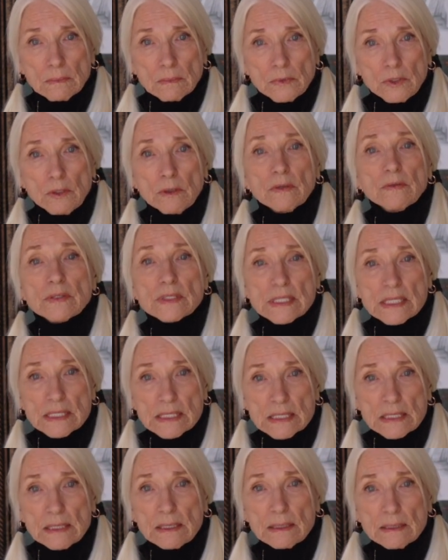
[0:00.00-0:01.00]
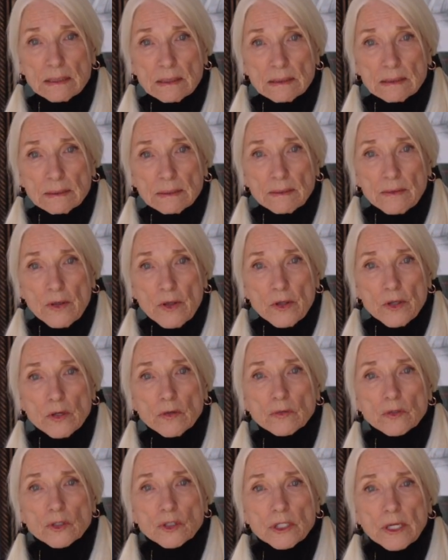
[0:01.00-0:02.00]
you have succeeded.
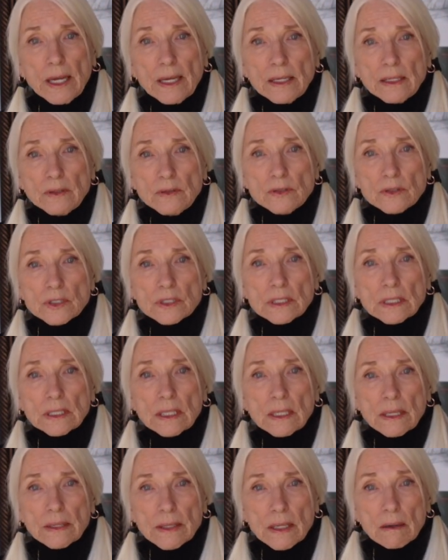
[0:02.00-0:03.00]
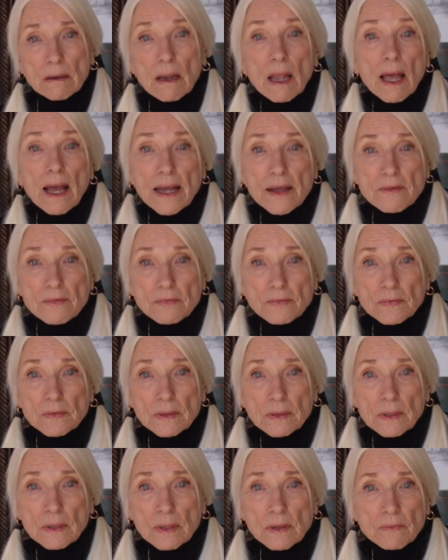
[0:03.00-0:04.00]
You've changed their life
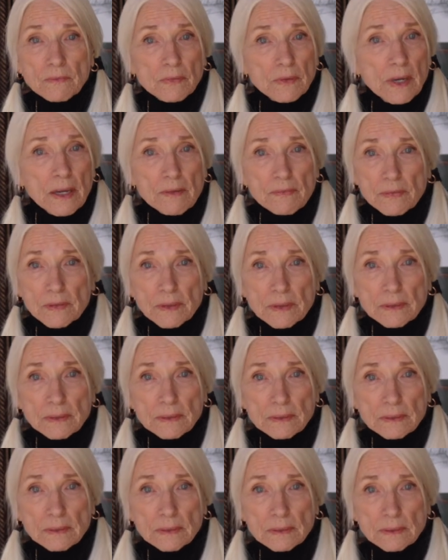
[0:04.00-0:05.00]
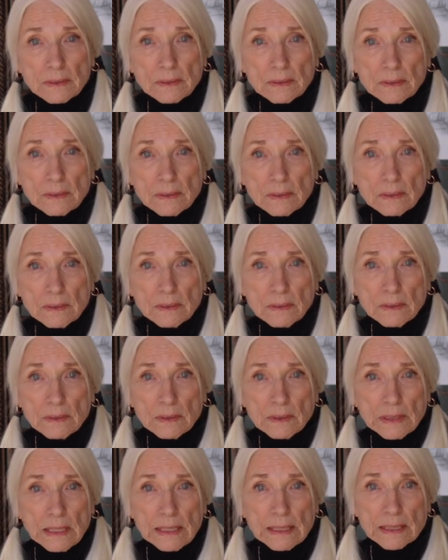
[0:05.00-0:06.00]
forever.
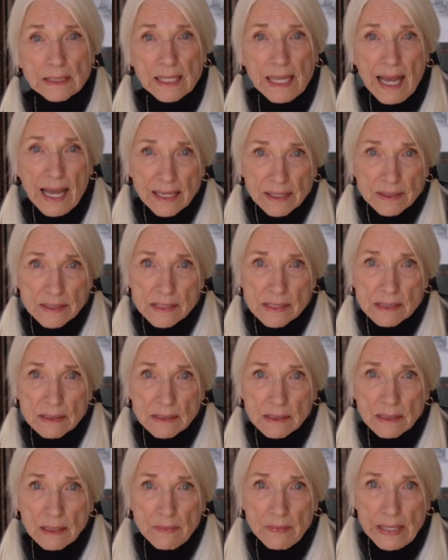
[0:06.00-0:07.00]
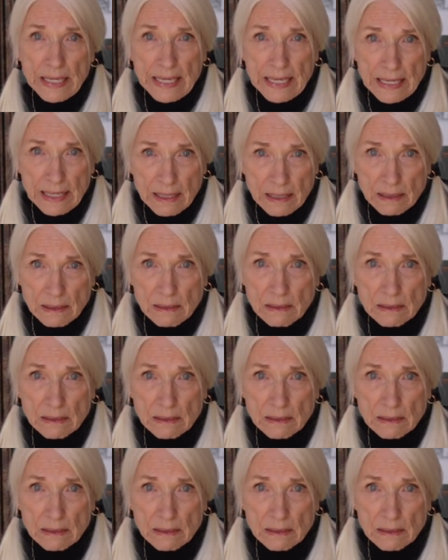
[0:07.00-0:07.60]
And that's, in the end,